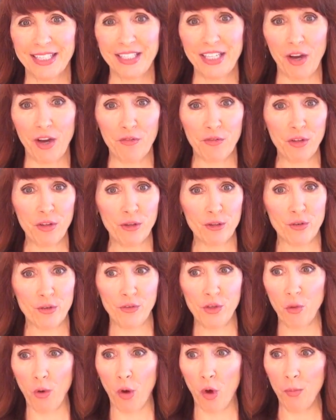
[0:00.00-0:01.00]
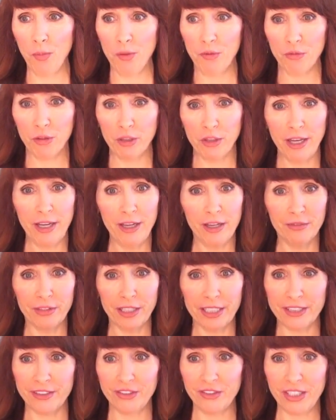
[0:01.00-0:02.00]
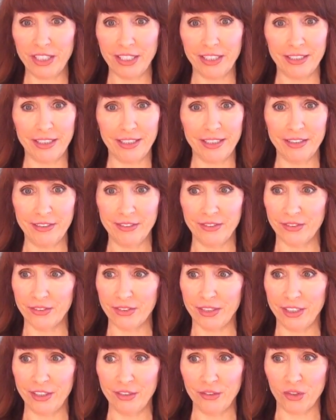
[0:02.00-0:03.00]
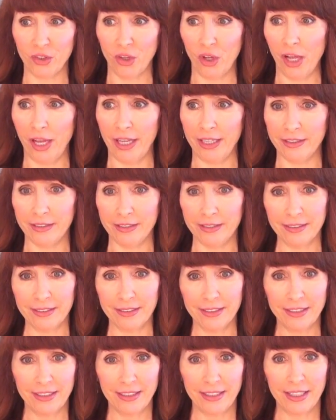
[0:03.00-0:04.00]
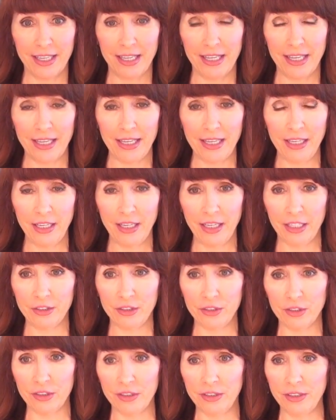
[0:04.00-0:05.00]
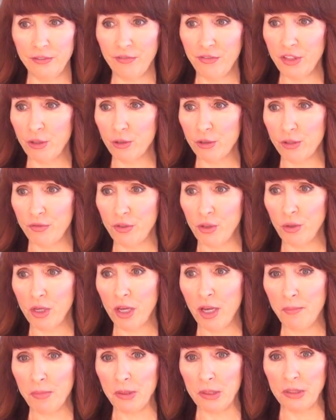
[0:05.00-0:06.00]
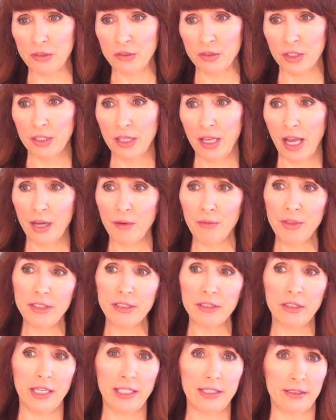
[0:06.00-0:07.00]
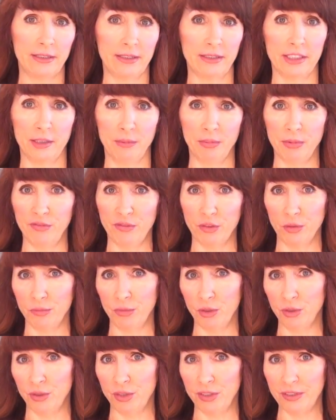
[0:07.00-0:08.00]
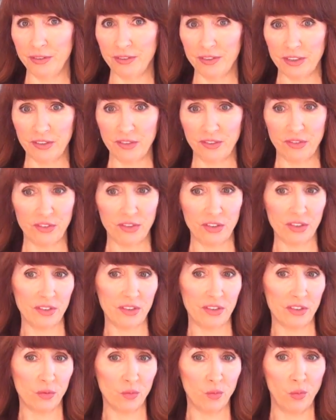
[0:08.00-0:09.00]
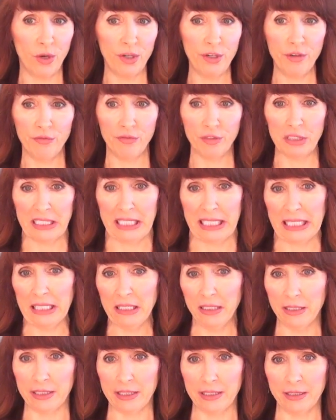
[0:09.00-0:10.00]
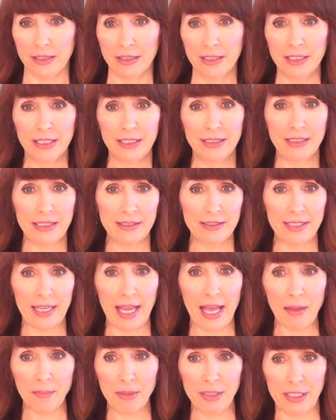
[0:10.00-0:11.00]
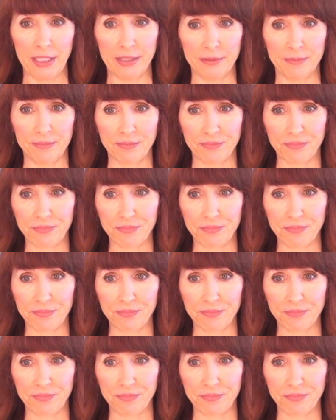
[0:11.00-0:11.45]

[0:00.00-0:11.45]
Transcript: Now, for those of you open for love, like I said, it's on. And for those of you coupled, I really like this Libra full moon. There's just this wonderful healing that's happening.